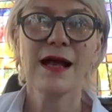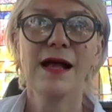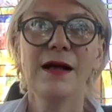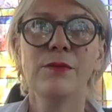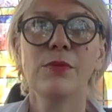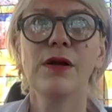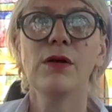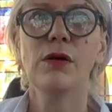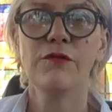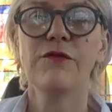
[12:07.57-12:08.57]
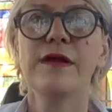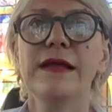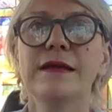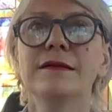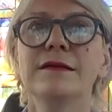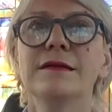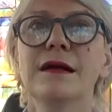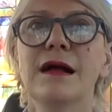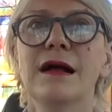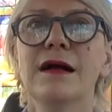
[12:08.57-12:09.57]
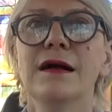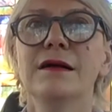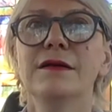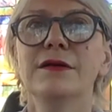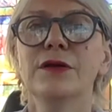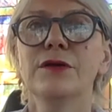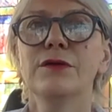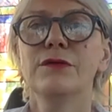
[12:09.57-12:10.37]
We're offering you know,